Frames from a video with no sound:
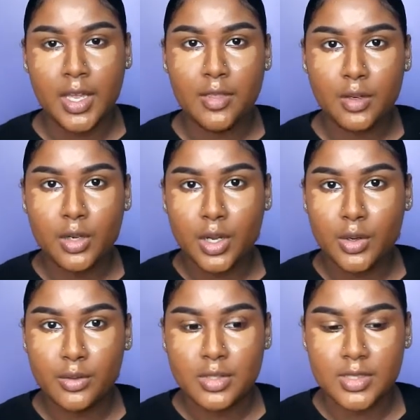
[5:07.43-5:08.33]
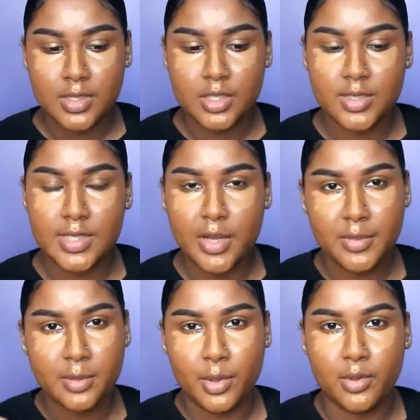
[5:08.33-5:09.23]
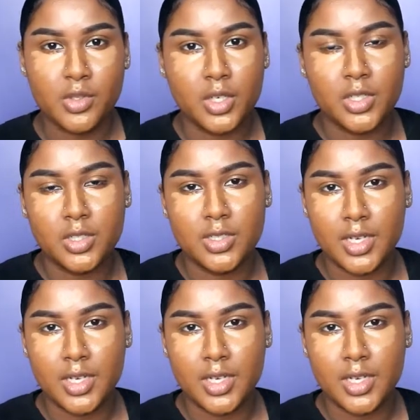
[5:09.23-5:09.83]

in their nose because it just helps the bone structure